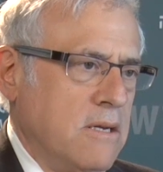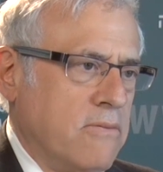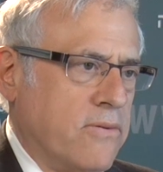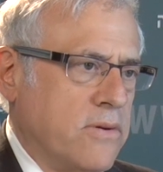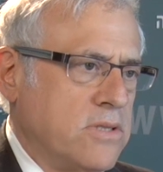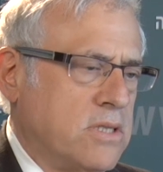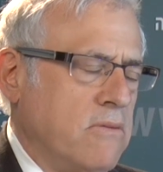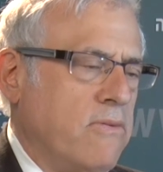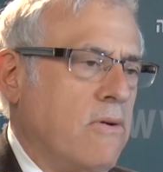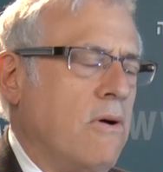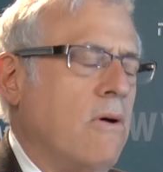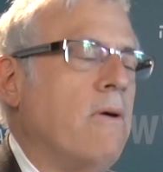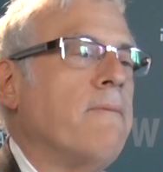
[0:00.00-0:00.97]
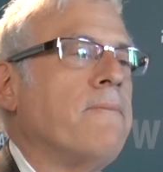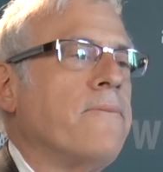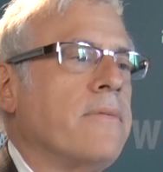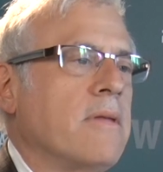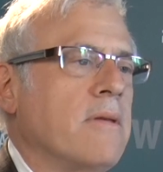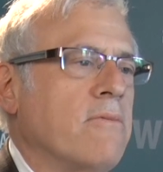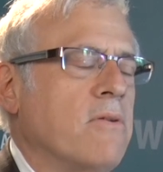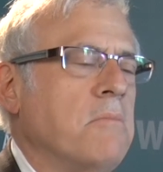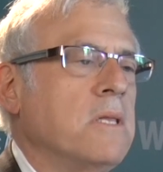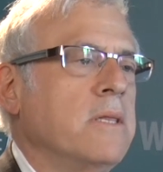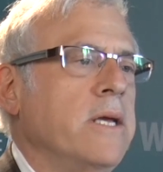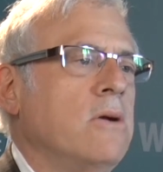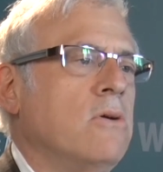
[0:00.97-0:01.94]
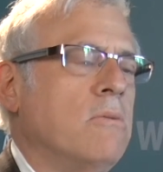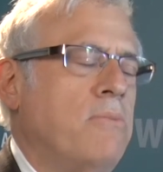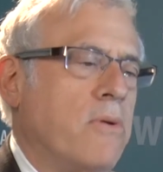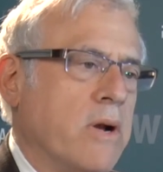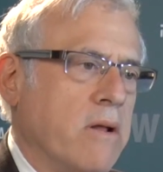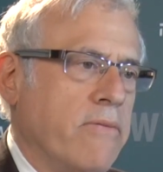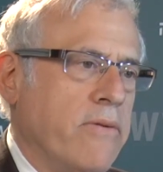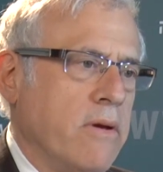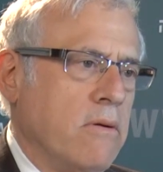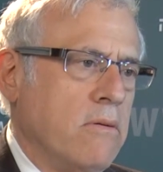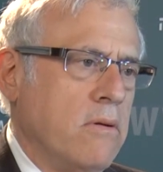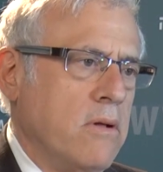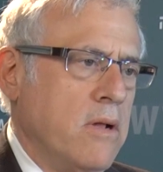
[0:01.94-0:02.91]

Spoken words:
First of all, from a legal point of view,